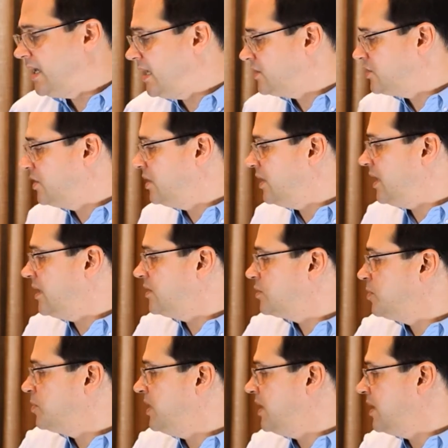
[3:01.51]
the actual
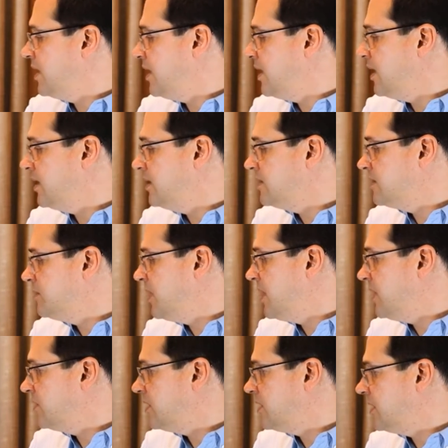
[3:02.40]
loudspeaker is
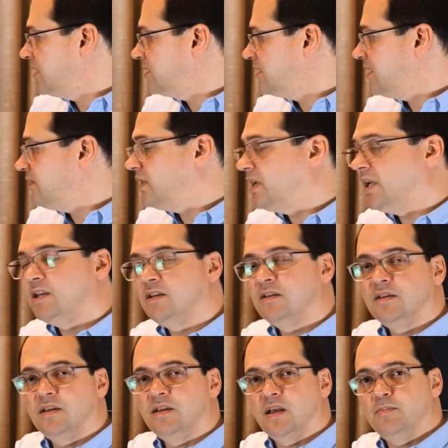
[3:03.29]
about
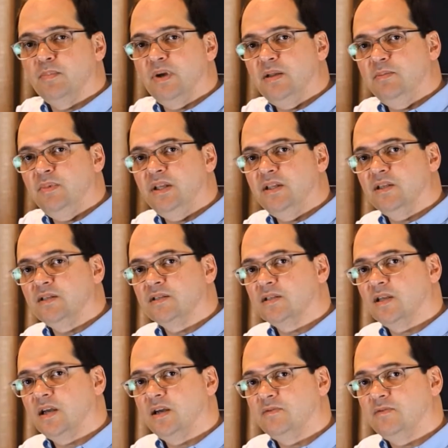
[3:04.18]
700
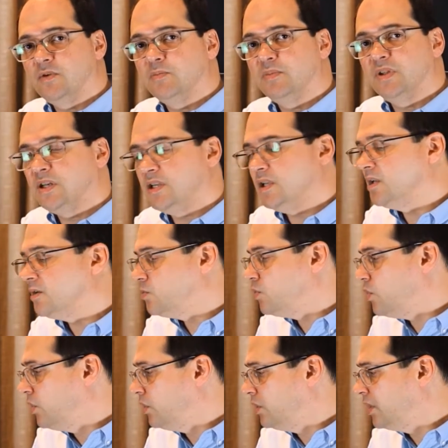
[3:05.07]
millimeters from the rear
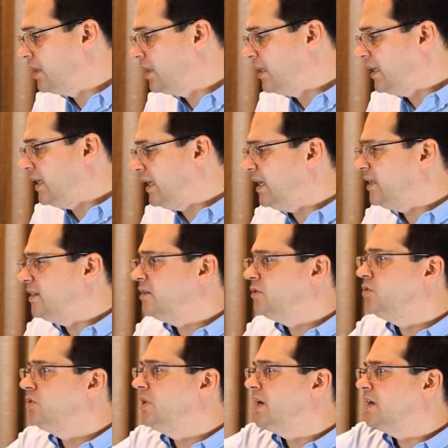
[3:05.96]
wall, and
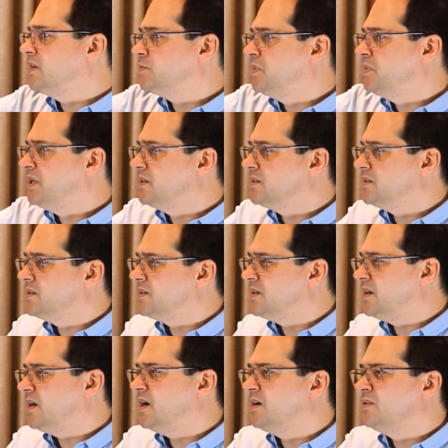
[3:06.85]
the two loudspeakers
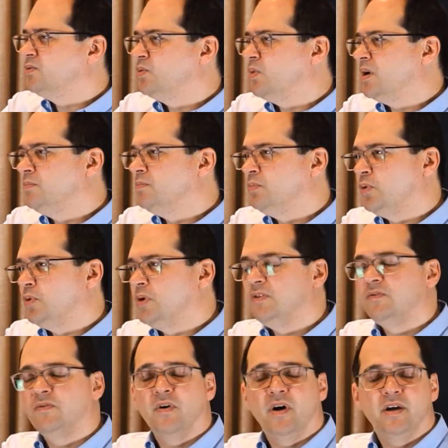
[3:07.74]
is around
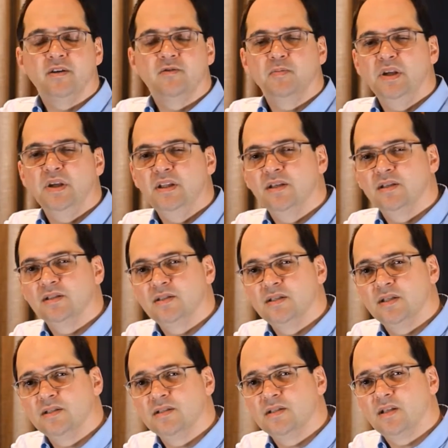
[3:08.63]
1.5 meters,
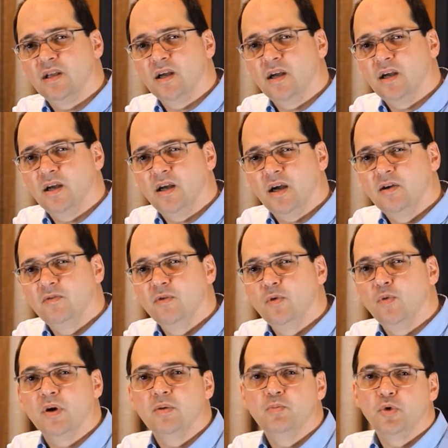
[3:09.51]
just
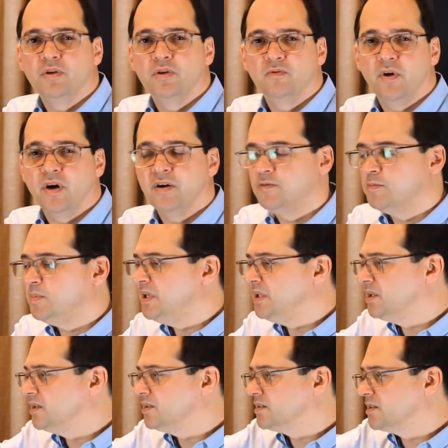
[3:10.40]
over 1.5
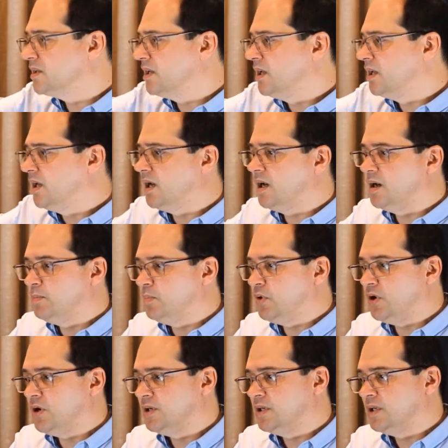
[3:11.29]
meters
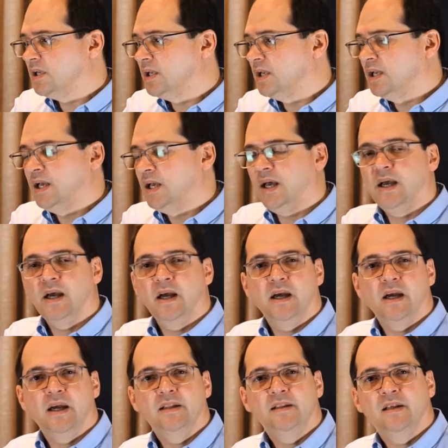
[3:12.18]
apart,
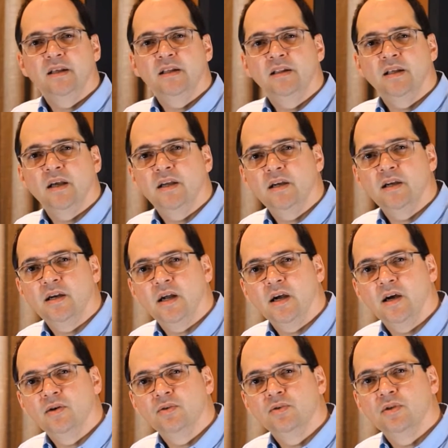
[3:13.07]
and then they're
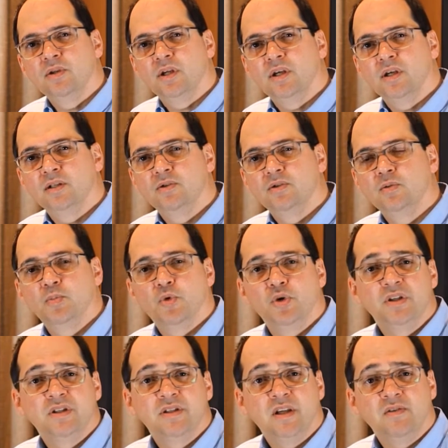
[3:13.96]
around
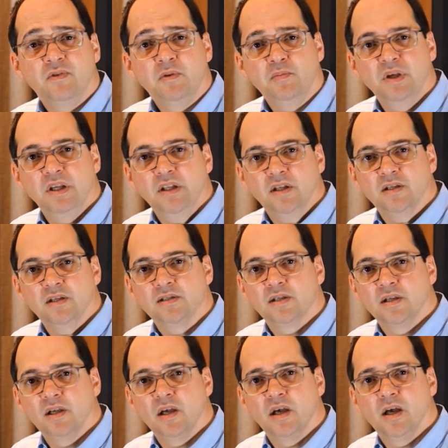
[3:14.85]
2.7
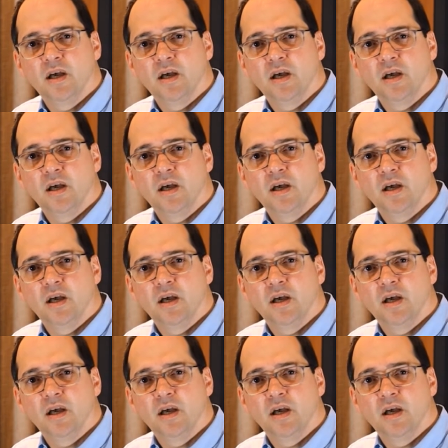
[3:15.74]
meters